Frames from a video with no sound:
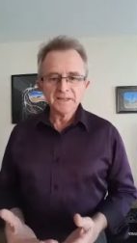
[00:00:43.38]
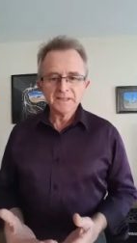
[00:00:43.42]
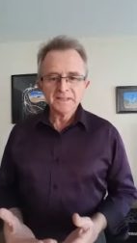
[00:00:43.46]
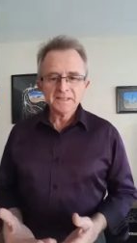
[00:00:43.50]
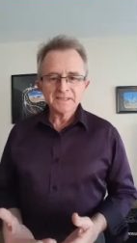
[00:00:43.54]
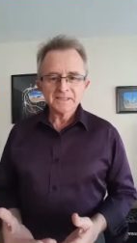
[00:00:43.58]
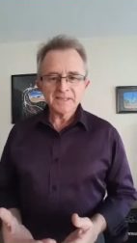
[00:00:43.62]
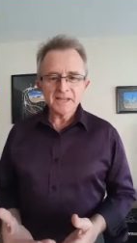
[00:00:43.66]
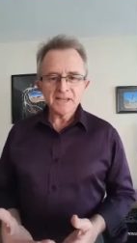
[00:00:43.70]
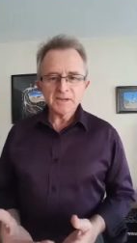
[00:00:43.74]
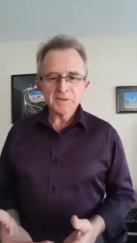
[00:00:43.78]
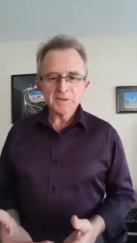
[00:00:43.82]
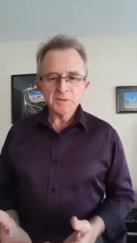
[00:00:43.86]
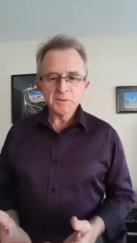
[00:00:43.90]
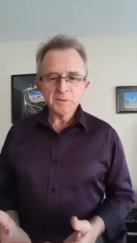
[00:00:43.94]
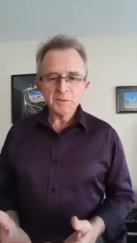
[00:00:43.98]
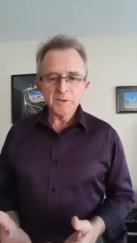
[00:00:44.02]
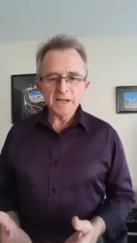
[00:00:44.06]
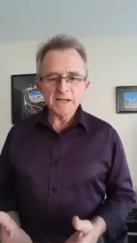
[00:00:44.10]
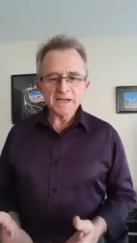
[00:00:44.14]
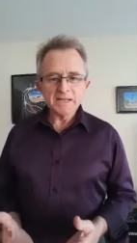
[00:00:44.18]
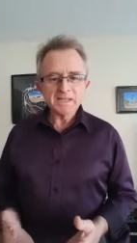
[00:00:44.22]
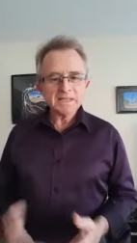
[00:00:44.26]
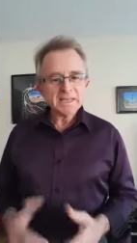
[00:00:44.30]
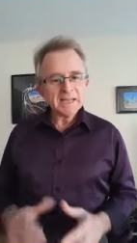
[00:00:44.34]
So
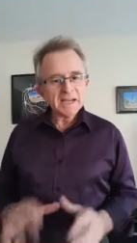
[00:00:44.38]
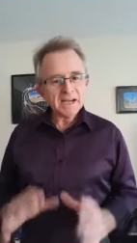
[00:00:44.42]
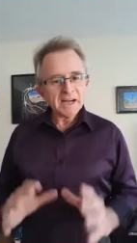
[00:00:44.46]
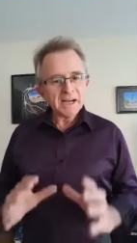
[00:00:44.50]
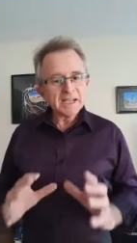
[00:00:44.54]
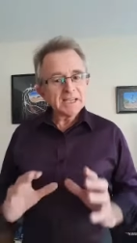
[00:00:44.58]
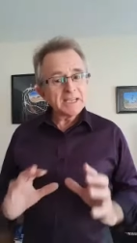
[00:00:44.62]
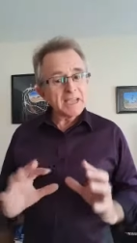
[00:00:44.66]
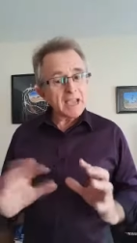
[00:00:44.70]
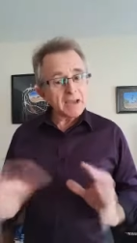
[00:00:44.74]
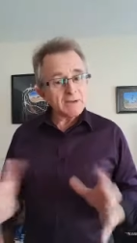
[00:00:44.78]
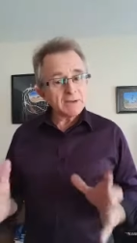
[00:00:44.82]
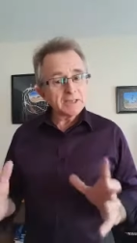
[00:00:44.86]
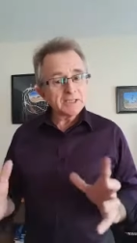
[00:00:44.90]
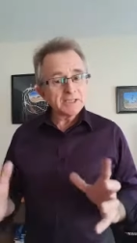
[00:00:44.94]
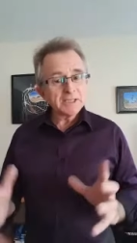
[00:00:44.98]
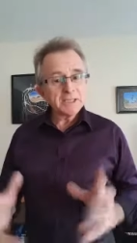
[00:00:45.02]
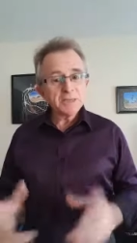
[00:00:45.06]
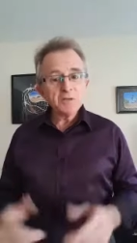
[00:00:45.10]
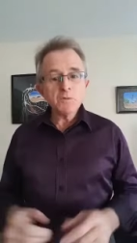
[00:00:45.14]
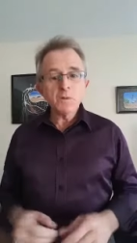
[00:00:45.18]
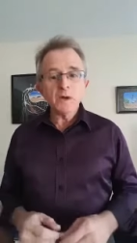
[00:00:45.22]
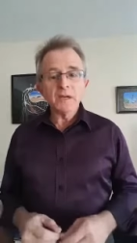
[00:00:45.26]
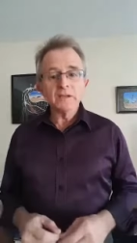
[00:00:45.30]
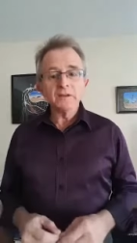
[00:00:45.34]
uh, I
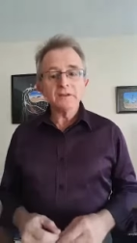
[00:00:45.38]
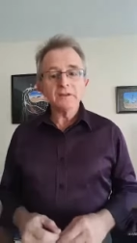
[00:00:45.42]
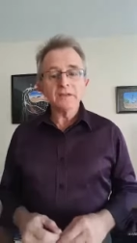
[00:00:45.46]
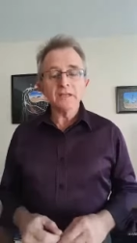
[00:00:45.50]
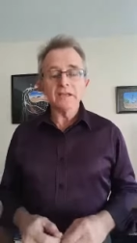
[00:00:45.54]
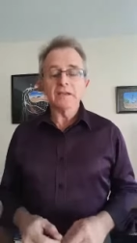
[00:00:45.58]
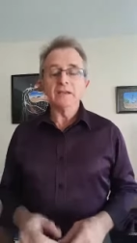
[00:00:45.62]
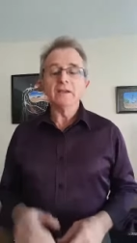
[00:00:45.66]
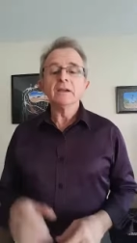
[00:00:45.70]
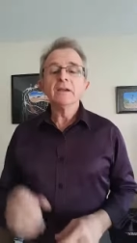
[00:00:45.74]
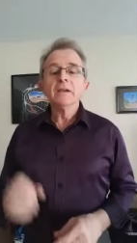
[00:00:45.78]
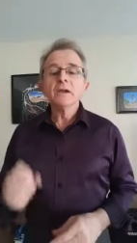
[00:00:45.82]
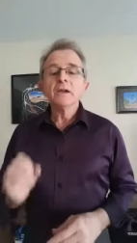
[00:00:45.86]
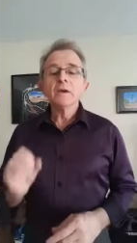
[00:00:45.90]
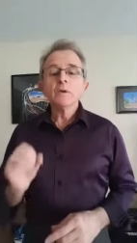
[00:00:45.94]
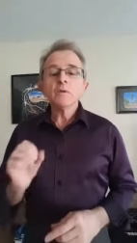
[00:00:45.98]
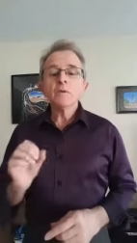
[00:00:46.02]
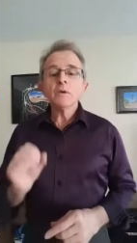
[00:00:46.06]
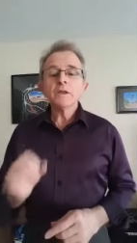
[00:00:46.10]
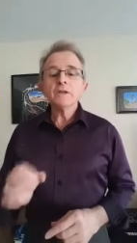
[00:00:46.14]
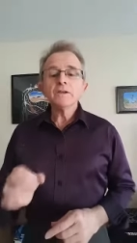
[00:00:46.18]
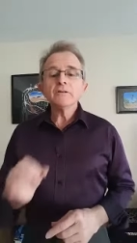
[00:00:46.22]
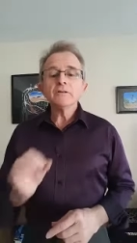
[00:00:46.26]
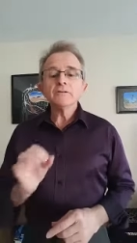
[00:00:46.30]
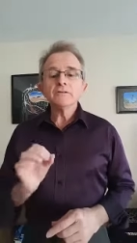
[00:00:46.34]
guarantee one thing:
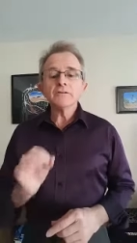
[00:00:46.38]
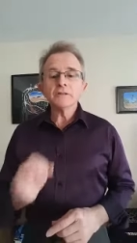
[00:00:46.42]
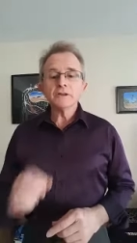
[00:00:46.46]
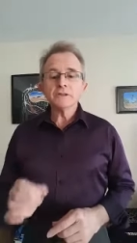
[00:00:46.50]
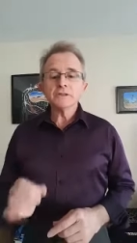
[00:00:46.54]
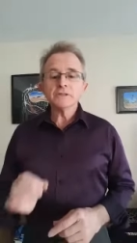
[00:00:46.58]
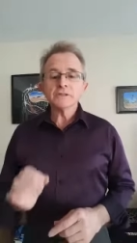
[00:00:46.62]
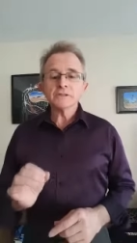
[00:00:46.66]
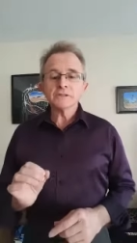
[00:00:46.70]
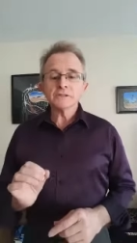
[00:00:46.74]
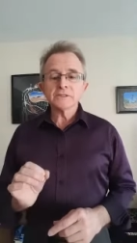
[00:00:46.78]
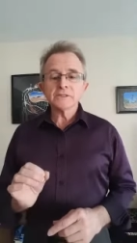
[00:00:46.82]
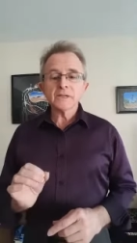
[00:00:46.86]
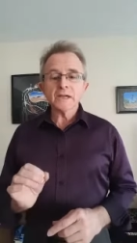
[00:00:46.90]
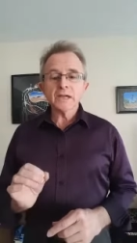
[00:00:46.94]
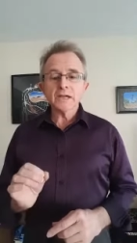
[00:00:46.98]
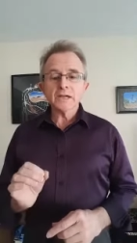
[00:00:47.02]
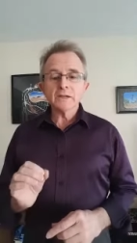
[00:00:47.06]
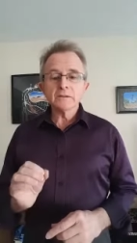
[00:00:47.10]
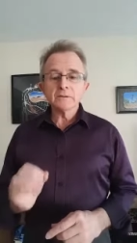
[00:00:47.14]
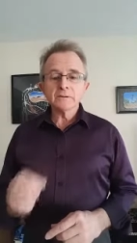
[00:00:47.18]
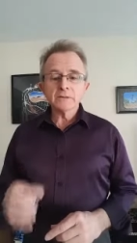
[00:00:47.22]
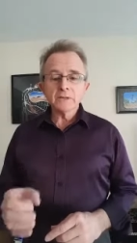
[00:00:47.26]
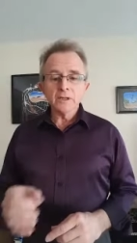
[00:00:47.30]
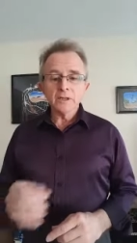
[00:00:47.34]
when you've finished
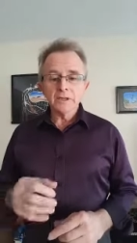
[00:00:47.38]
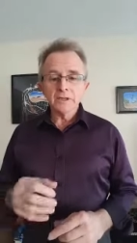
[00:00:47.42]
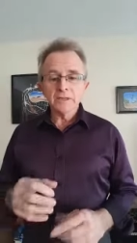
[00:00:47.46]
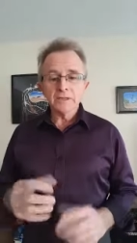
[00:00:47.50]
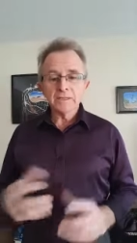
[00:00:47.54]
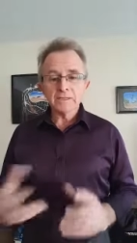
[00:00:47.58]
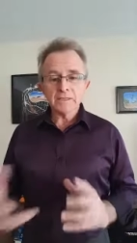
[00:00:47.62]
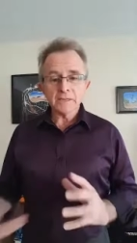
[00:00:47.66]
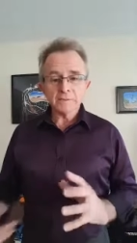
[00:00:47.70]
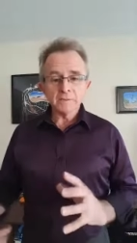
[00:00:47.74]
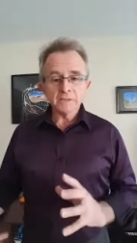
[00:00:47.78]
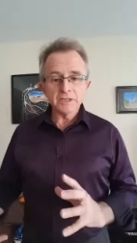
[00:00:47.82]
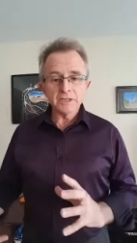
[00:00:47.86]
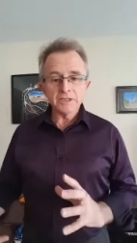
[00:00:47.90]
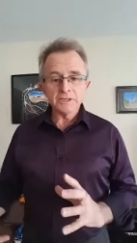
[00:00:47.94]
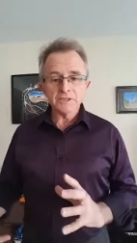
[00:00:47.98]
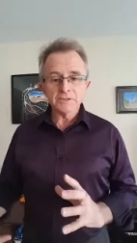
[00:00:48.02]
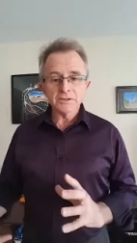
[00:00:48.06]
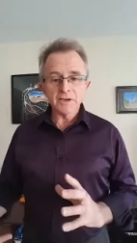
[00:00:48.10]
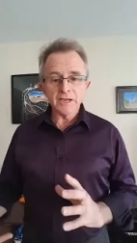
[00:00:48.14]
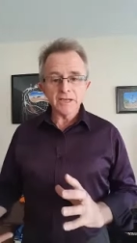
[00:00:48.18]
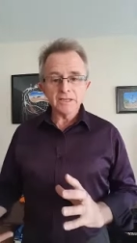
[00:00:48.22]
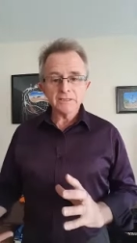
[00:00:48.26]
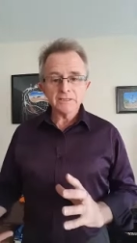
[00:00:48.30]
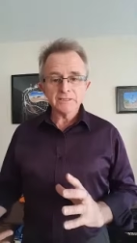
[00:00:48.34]
uh, learning some of these
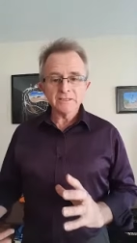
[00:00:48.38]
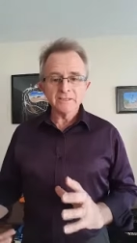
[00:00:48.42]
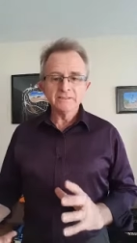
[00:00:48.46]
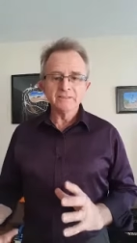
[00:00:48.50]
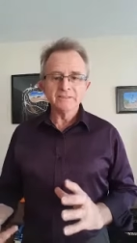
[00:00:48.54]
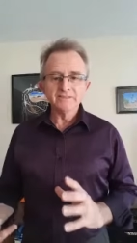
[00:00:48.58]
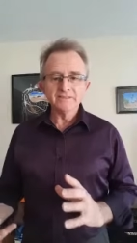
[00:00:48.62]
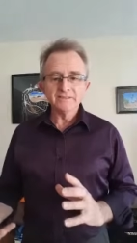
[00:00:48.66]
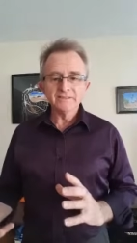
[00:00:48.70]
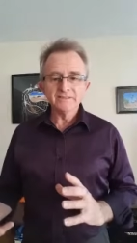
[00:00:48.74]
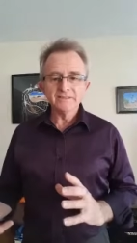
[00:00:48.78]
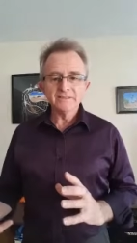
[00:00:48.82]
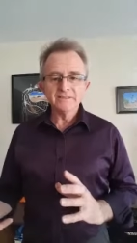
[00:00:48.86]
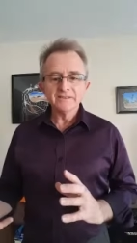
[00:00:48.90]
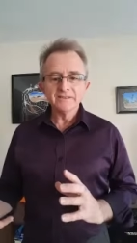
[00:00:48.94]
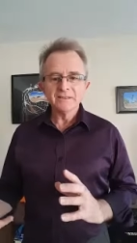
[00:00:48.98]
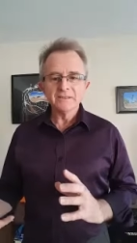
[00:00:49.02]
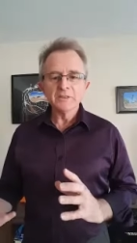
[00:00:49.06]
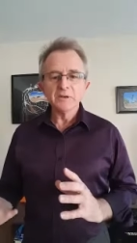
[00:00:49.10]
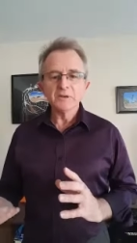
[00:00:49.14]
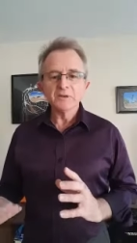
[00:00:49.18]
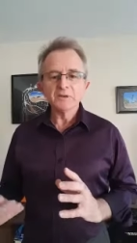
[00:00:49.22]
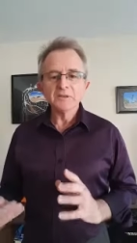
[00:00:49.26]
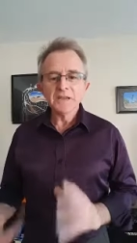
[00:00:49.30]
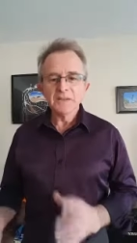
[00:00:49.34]
traits,
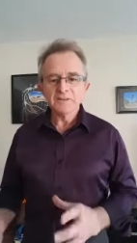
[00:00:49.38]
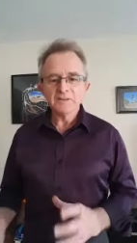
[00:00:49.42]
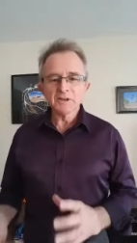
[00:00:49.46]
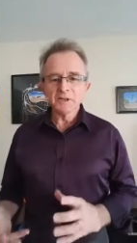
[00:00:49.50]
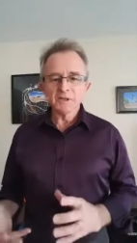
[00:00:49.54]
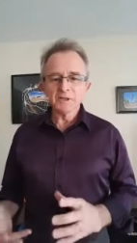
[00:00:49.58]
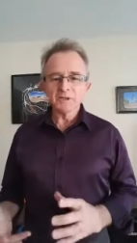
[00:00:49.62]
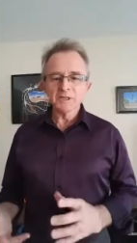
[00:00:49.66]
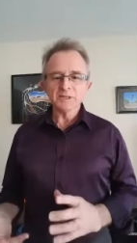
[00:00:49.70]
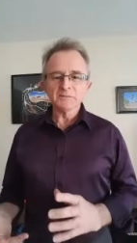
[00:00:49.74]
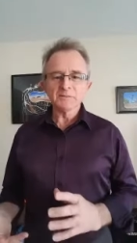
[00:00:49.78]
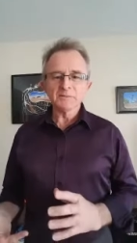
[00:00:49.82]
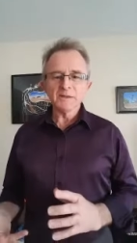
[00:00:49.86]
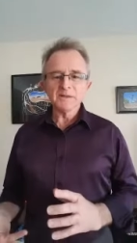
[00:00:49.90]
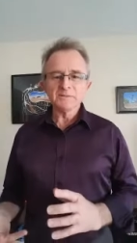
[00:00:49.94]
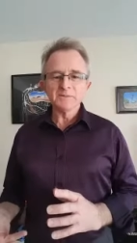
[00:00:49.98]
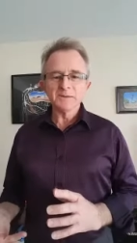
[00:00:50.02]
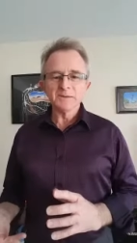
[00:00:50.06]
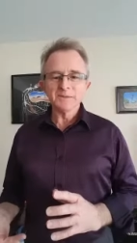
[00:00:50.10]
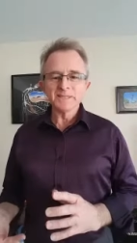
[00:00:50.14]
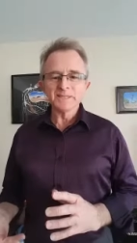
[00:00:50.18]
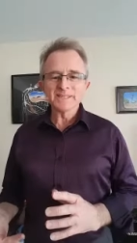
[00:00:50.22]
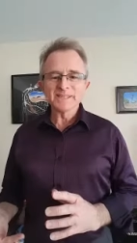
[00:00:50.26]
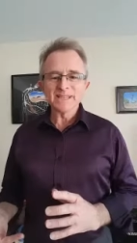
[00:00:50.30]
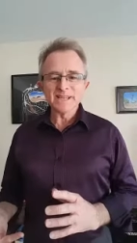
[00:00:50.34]
you'll never look at
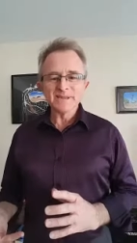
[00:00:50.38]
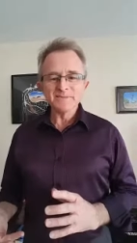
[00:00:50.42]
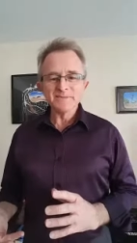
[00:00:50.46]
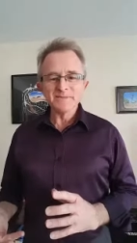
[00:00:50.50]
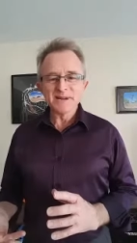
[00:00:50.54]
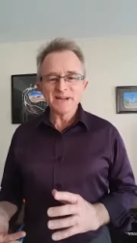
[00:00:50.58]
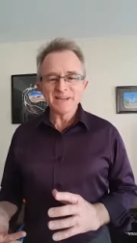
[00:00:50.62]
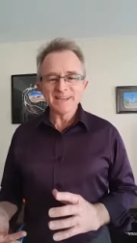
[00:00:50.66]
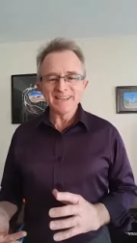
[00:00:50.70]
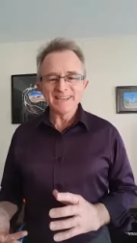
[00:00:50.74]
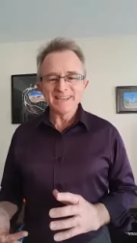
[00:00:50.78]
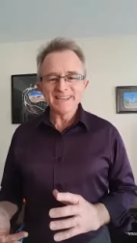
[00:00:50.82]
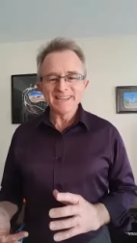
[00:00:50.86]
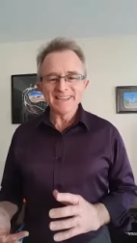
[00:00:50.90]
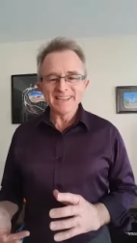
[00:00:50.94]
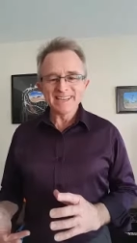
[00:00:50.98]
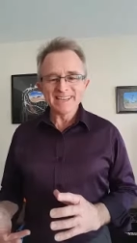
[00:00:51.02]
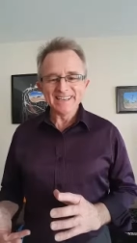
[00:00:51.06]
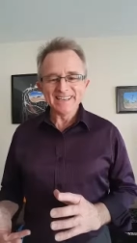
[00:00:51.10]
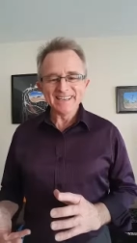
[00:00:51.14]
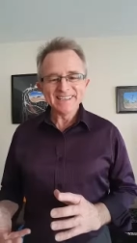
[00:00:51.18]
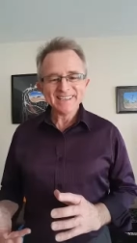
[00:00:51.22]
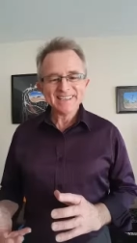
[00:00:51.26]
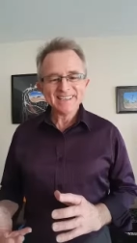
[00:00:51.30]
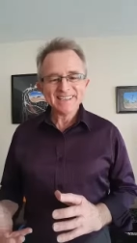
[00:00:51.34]
people the same way
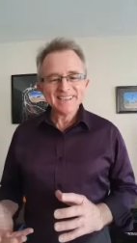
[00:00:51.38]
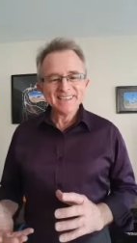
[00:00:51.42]
again.